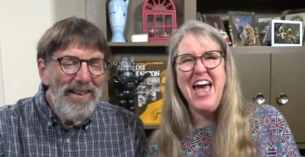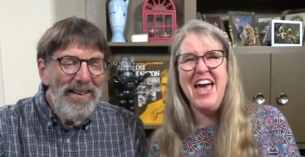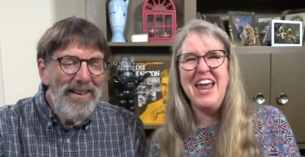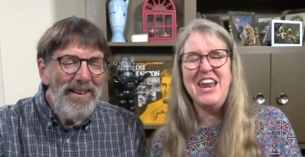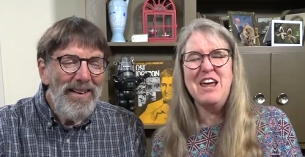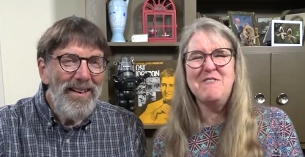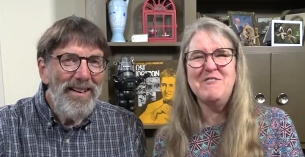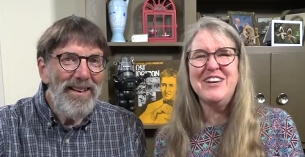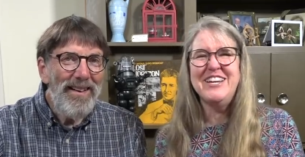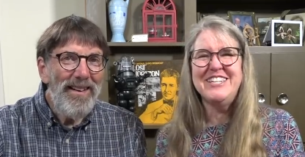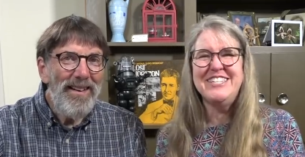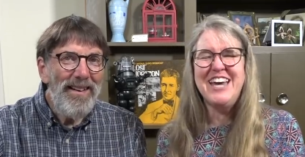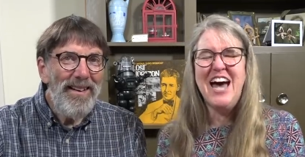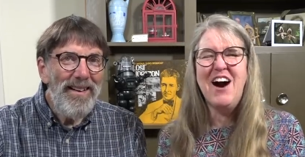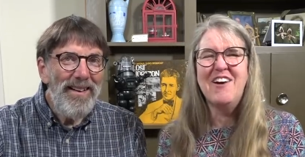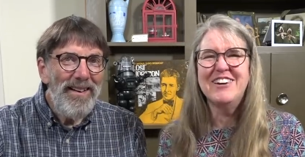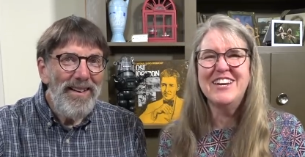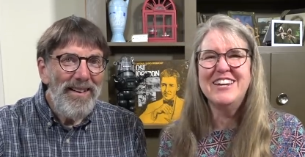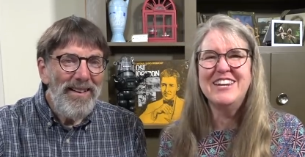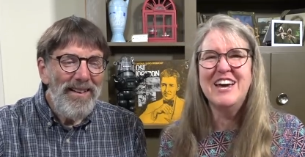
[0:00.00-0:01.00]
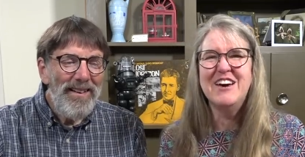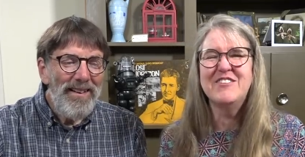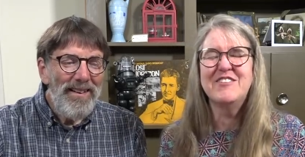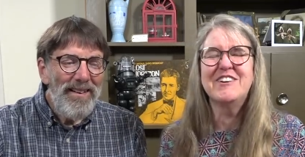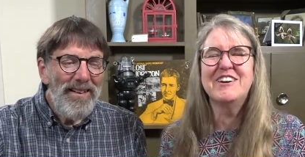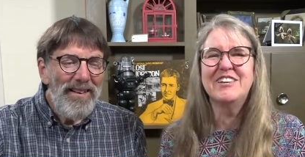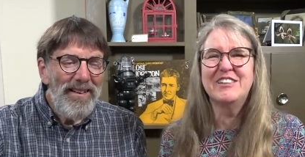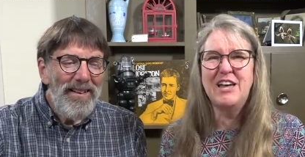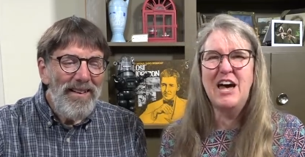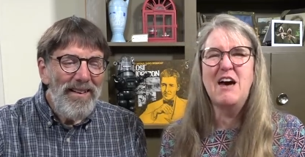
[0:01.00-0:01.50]
Speaker 1: And it went down
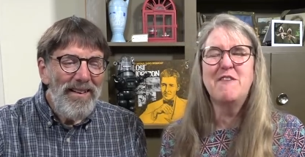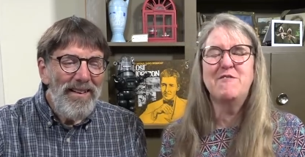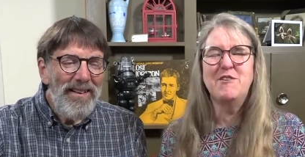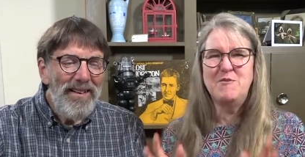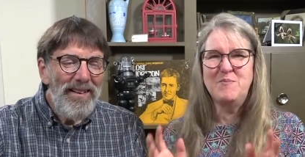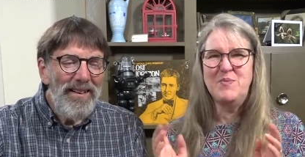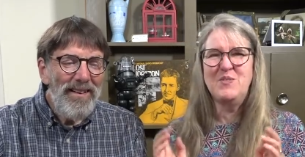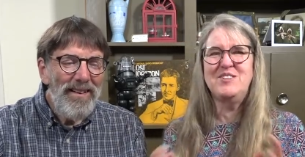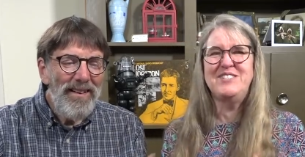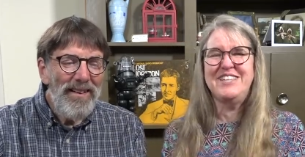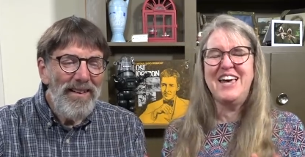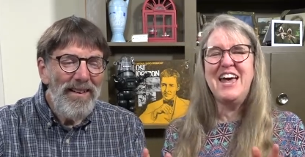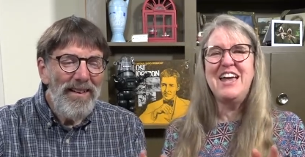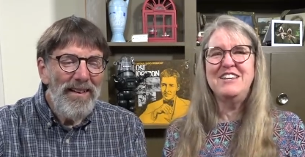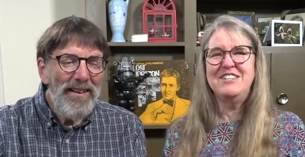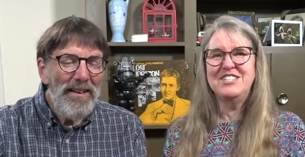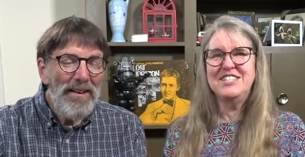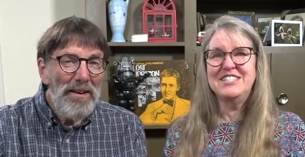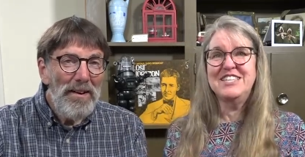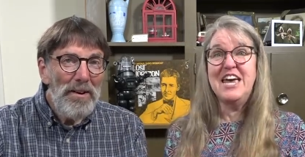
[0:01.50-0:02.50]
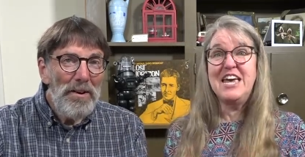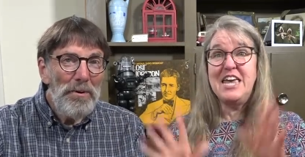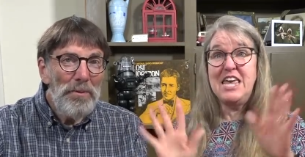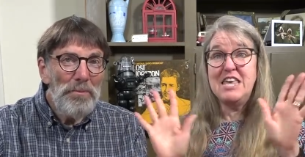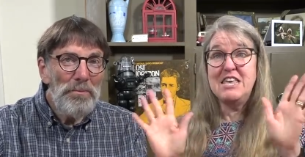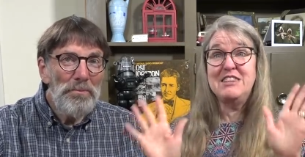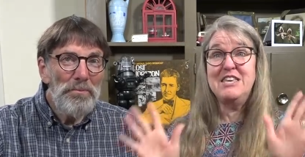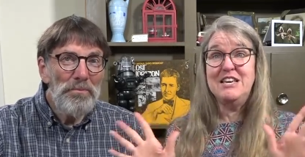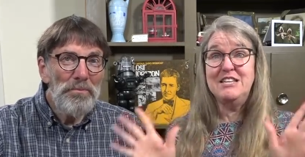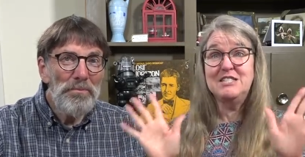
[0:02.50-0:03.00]
another 11%. She's
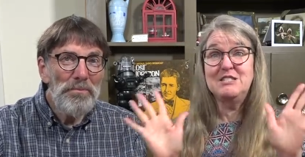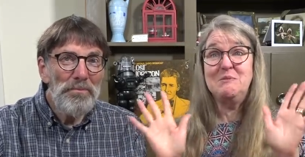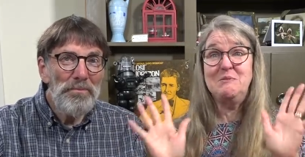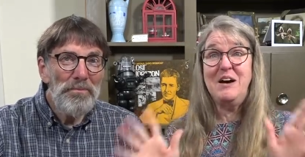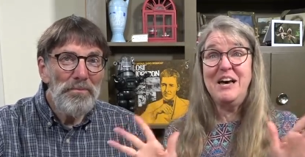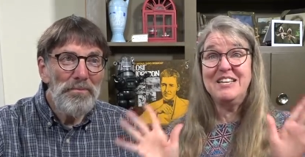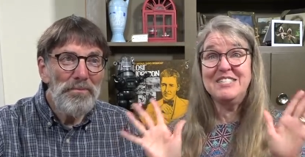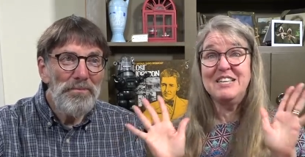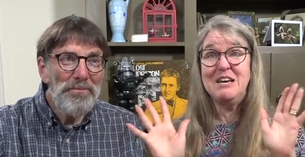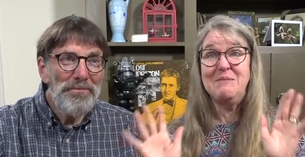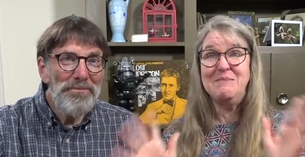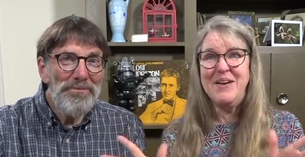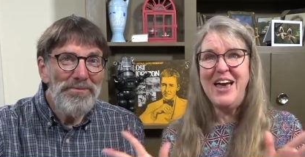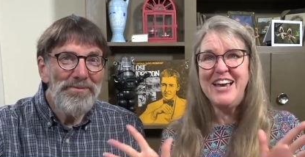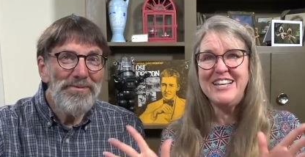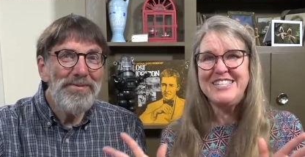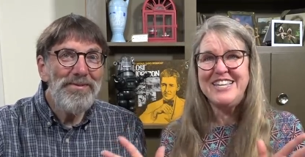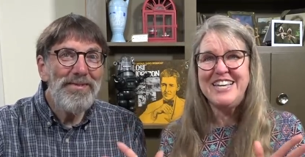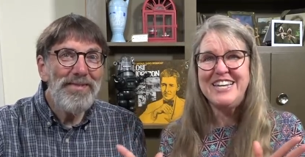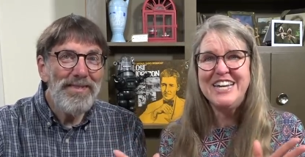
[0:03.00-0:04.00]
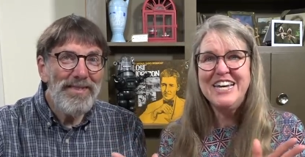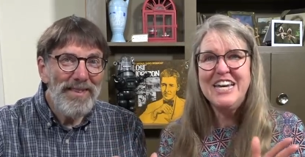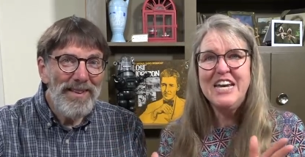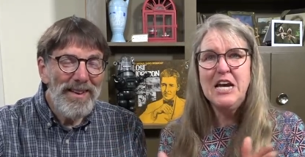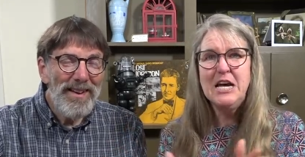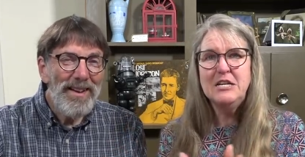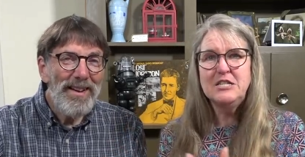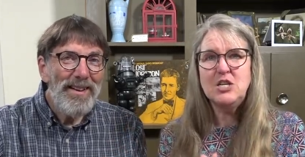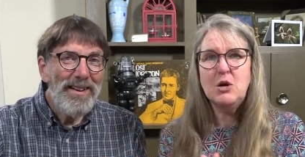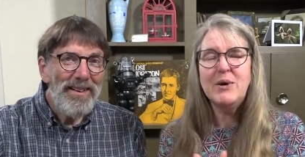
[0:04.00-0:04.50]
like, this was amazing.
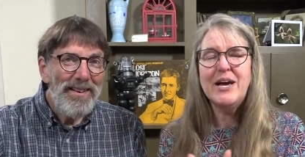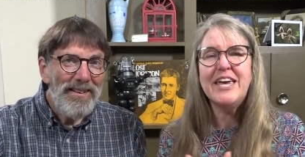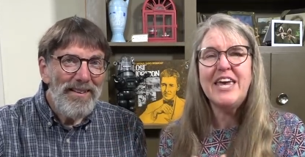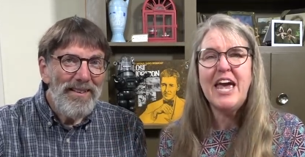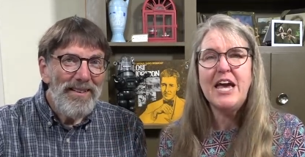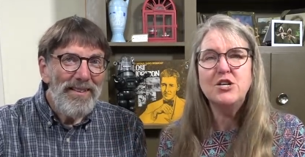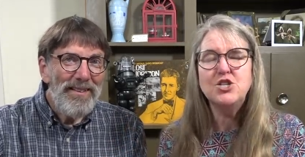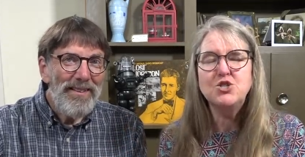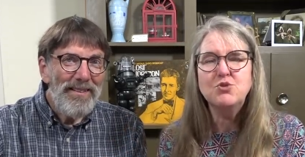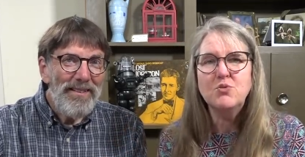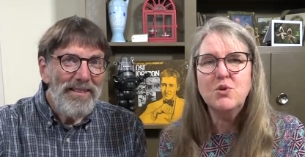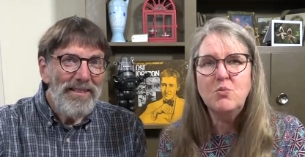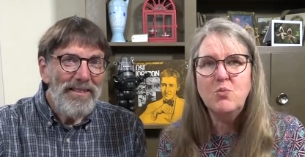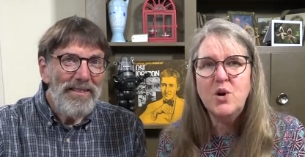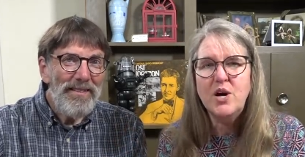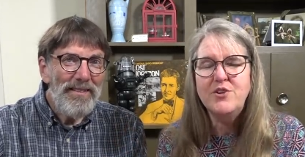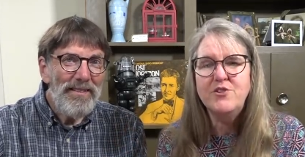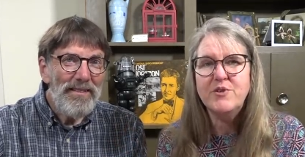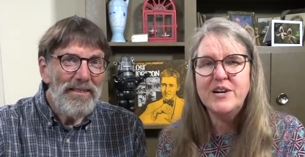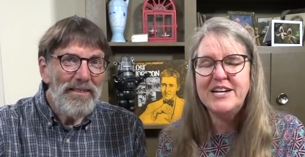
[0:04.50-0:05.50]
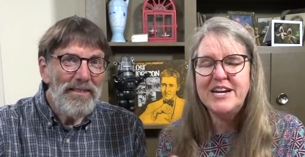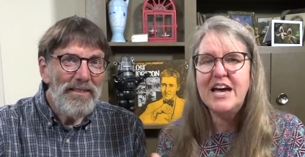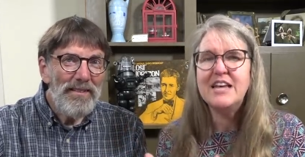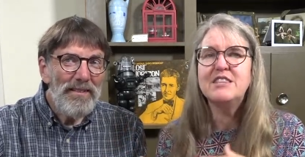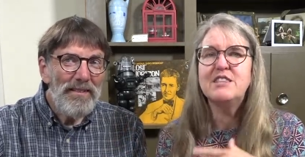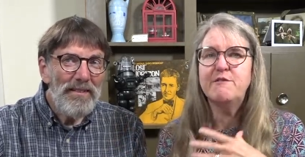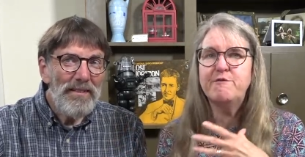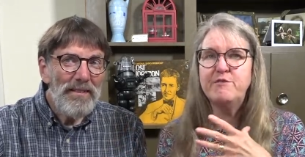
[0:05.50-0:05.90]
So in case you were wondering at the